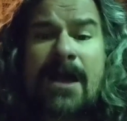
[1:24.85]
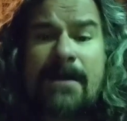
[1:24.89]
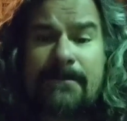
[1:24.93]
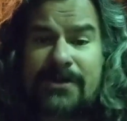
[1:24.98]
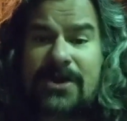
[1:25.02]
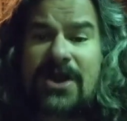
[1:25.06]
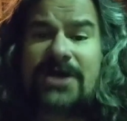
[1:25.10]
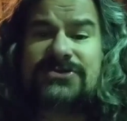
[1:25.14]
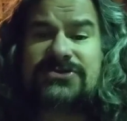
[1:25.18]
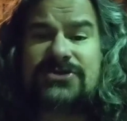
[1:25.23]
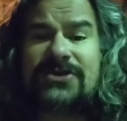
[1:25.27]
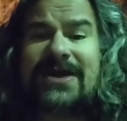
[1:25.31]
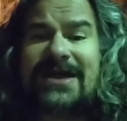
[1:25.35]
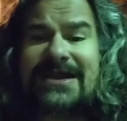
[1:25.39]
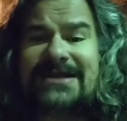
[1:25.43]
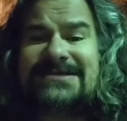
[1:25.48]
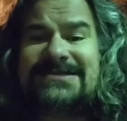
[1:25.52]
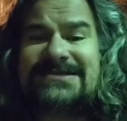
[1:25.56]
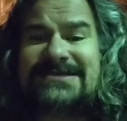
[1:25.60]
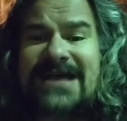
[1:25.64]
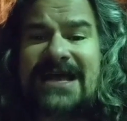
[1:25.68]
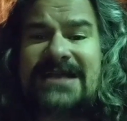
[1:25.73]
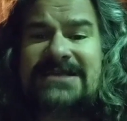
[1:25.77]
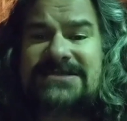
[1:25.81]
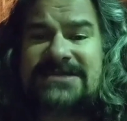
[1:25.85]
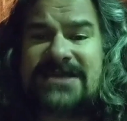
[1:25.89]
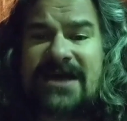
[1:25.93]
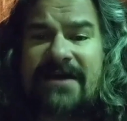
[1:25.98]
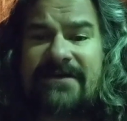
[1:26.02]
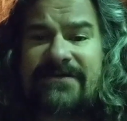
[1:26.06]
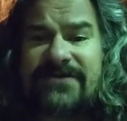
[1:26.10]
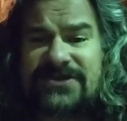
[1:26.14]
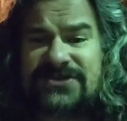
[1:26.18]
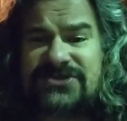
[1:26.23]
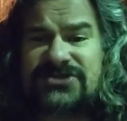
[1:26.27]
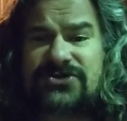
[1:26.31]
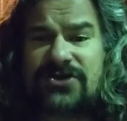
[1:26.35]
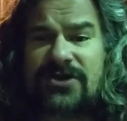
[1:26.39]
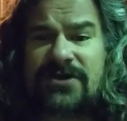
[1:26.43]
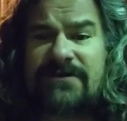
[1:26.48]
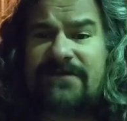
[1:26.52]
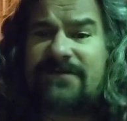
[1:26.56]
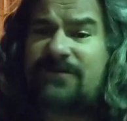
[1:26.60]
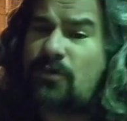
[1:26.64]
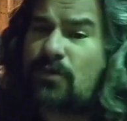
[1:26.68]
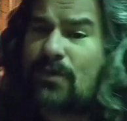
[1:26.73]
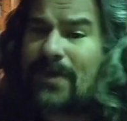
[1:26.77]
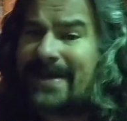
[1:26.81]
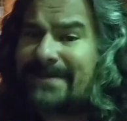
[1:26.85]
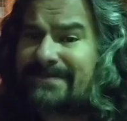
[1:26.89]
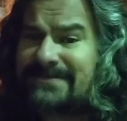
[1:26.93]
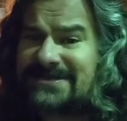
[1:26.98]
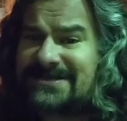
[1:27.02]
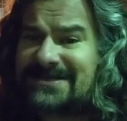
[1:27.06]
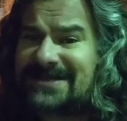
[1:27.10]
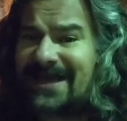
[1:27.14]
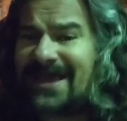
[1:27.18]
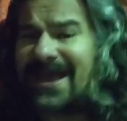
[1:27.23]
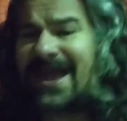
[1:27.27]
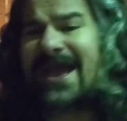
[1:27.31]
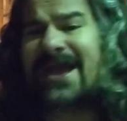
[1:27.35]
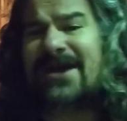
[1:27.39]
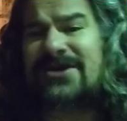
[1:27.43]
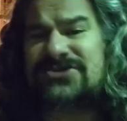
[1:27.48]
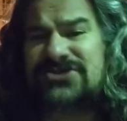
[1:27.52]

but also get a sense of the sort of whimsy,